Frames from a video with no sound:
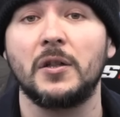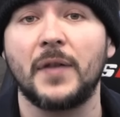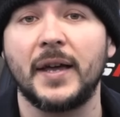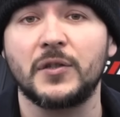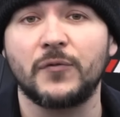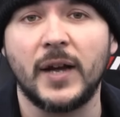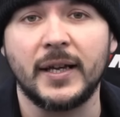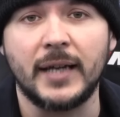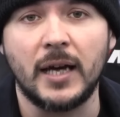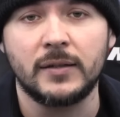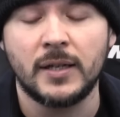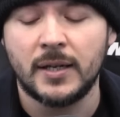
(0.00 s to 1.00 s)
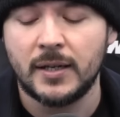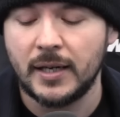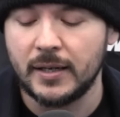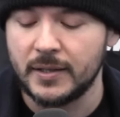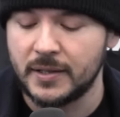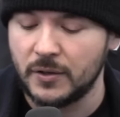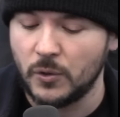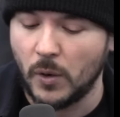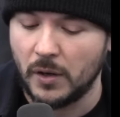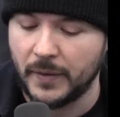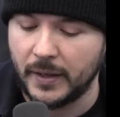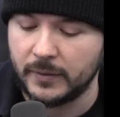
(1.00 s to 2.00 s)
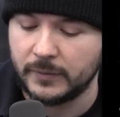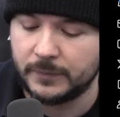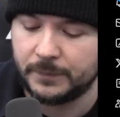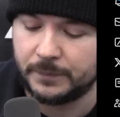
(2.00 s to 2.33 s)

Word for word: Thanks for hanging out, and I'll see you all then.